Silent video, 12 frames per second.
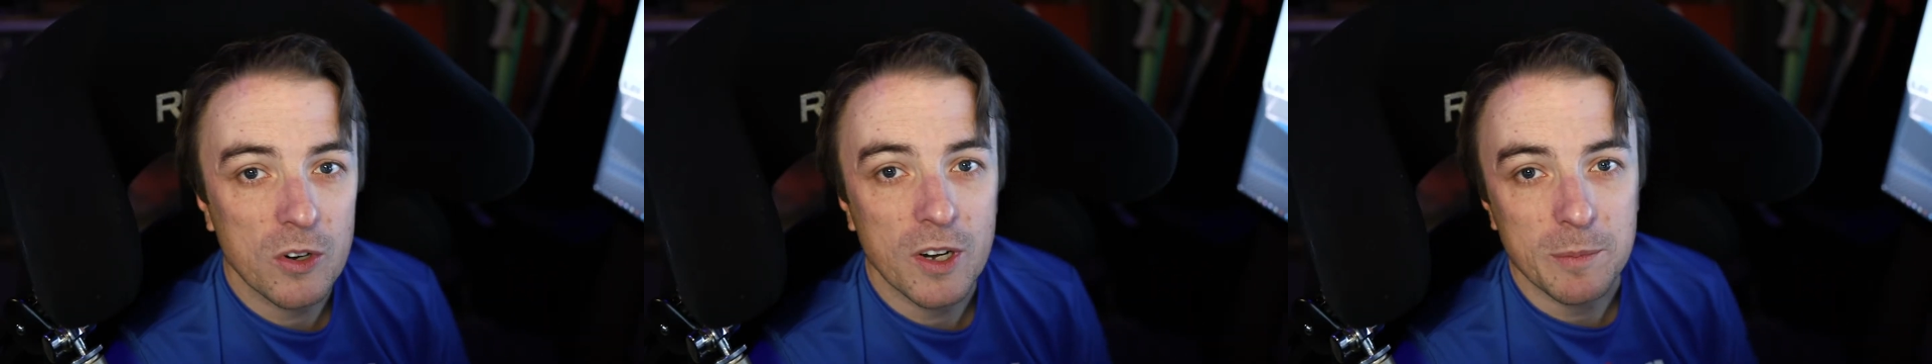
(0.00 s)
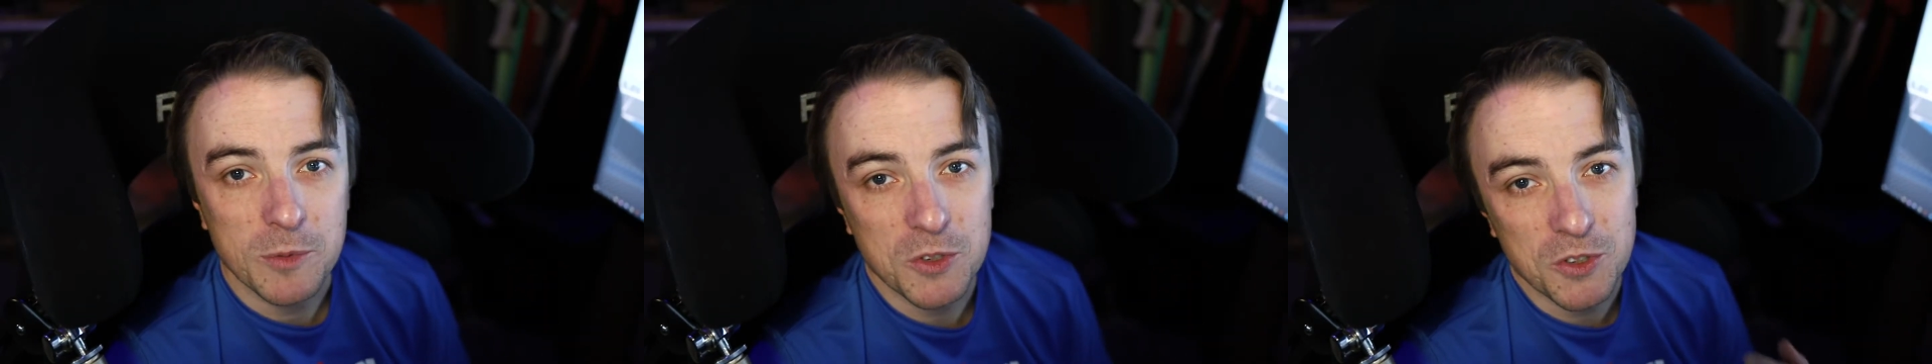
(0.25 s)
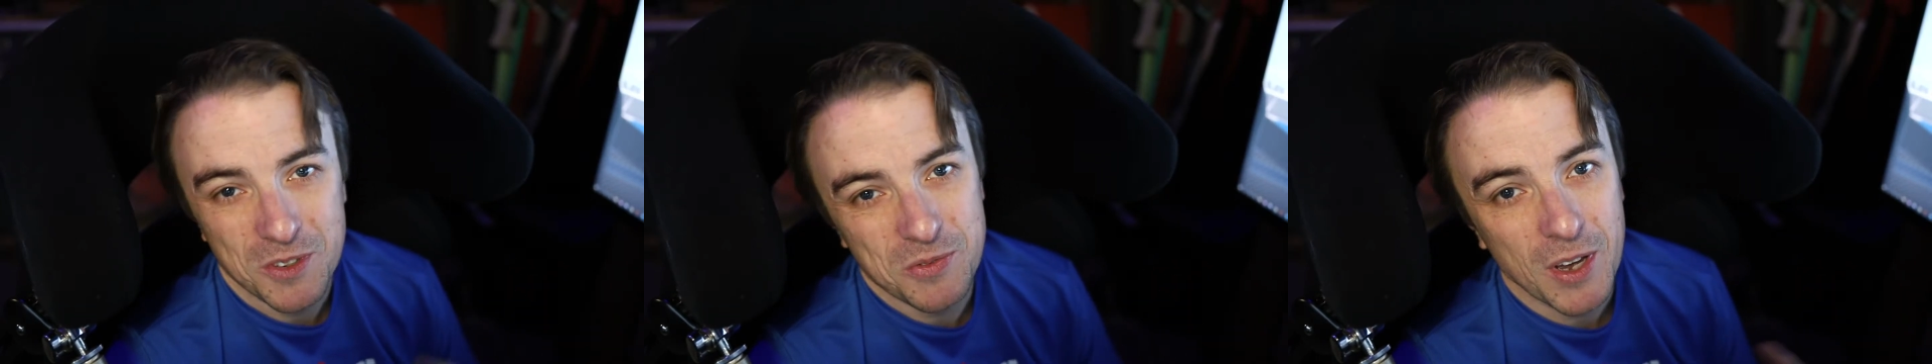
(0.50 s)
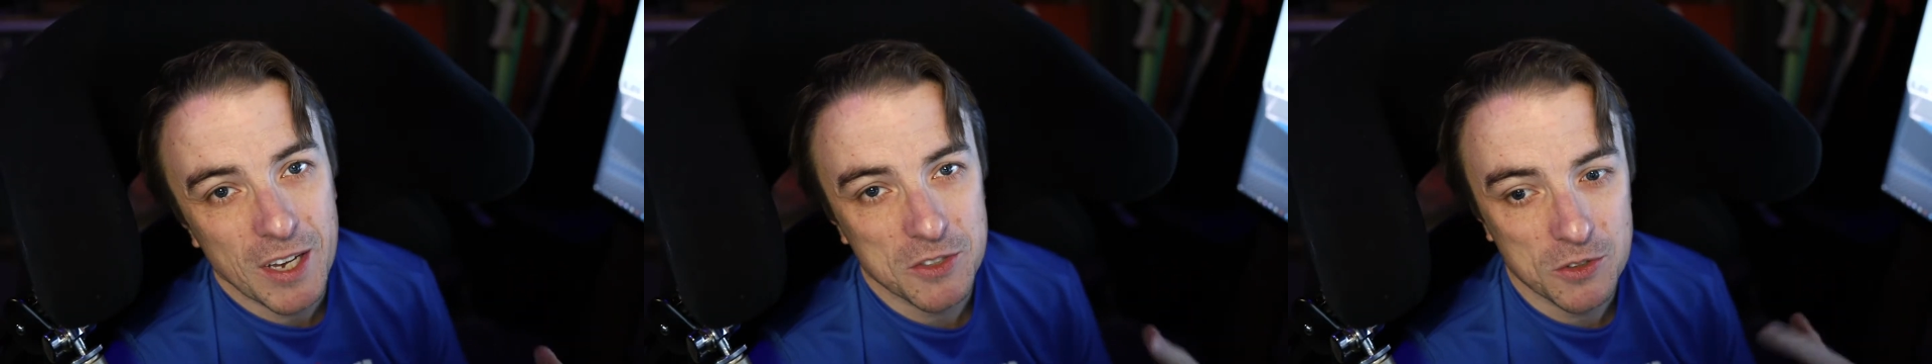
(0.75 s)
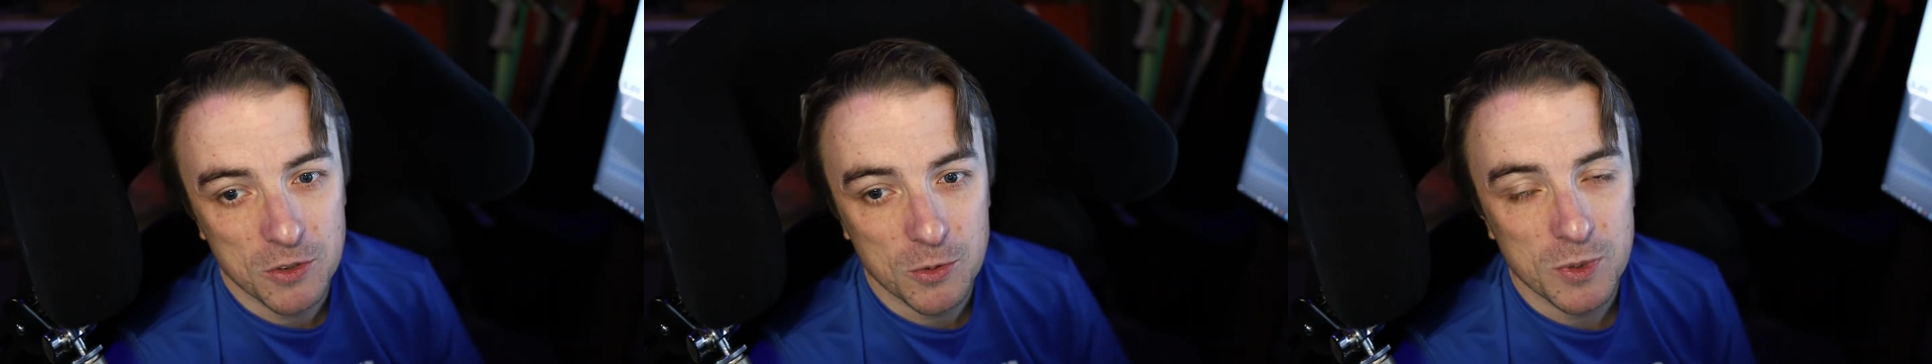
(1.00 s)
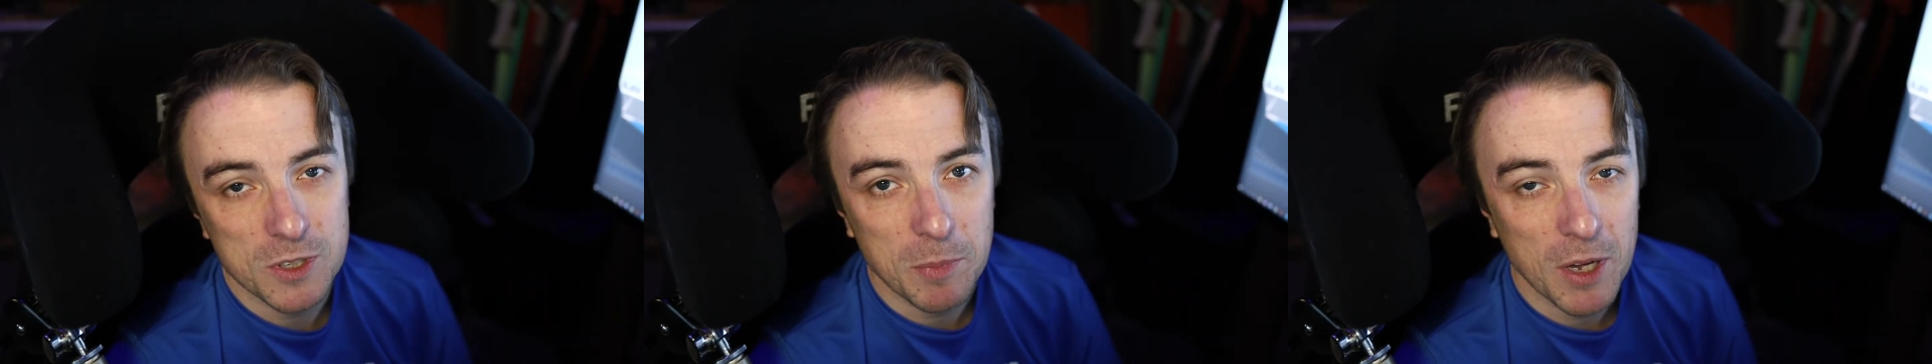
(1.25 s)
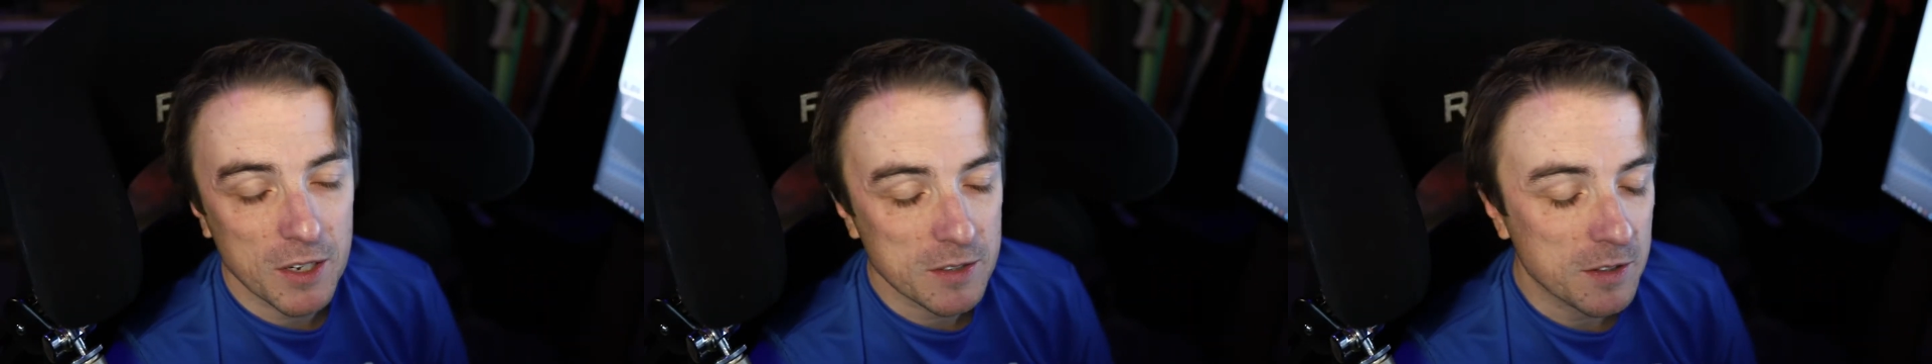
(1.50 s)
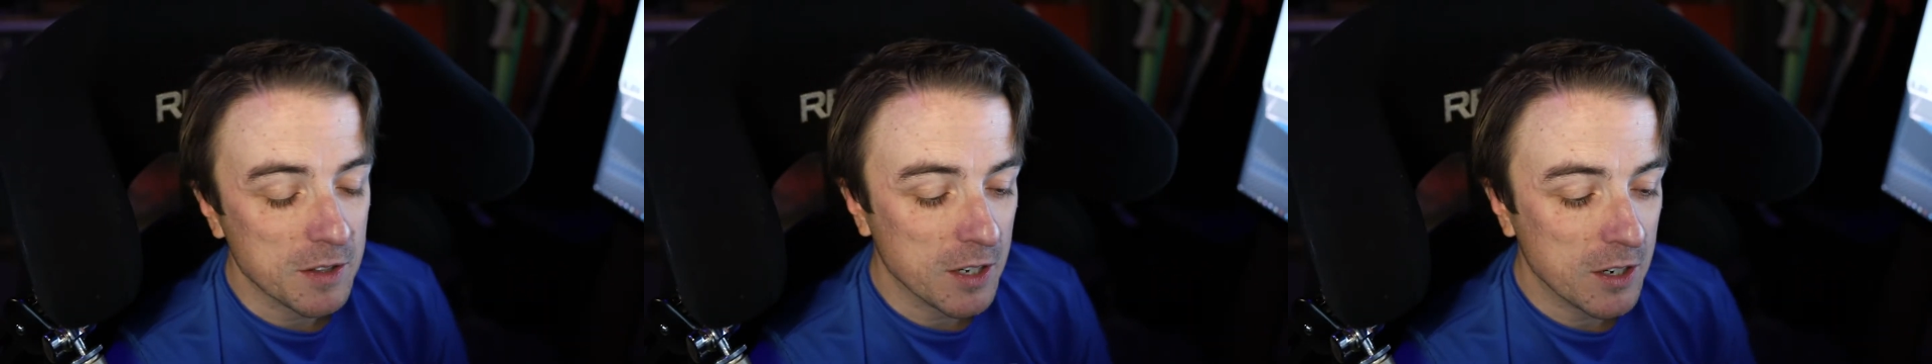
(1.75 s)
I'm usually faster to respond
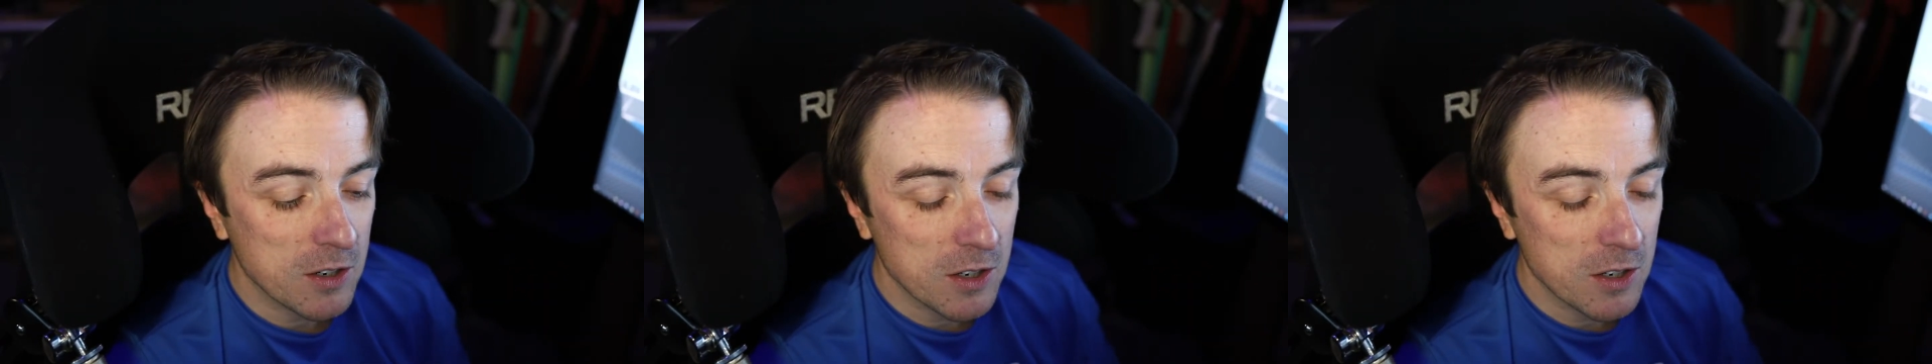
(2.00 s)
there.